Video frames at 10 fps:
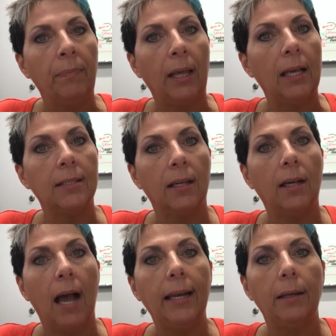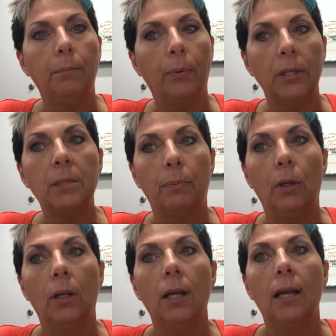It's a guiding
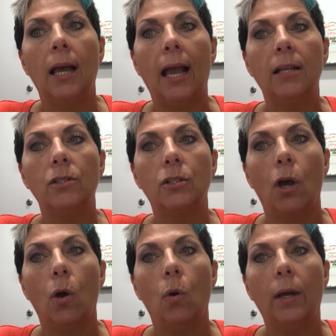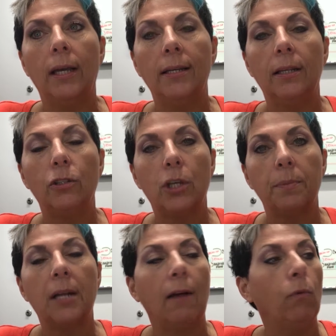principle. And so in
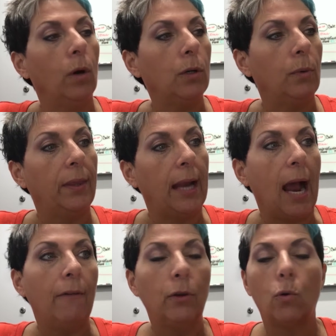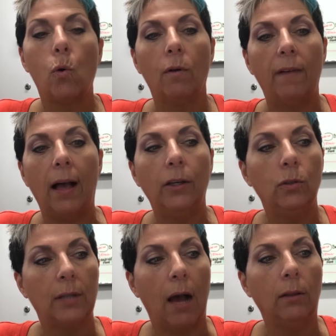dealerships that I've worked with that have their core
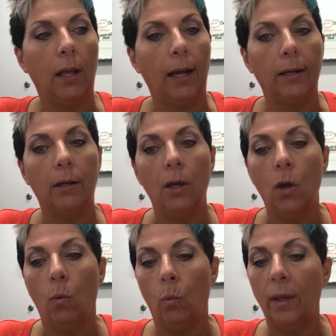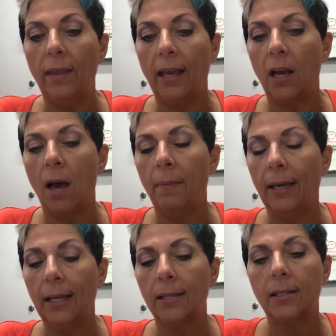values outlined, when they come
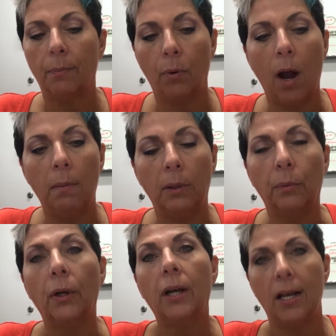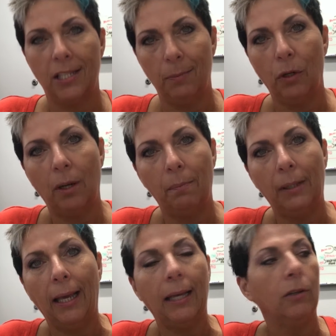against a problem or a customer
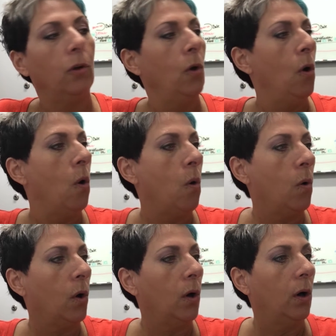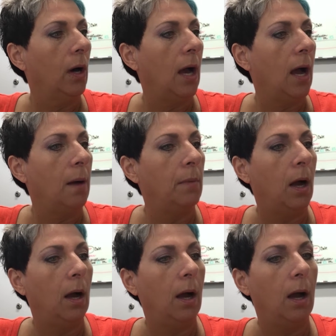complaint or
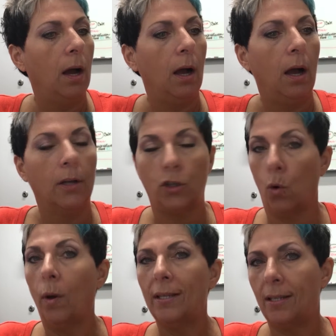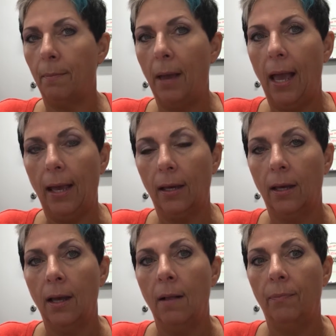a choice to make,
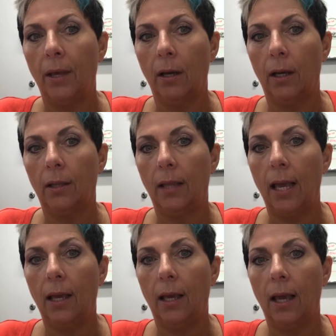that they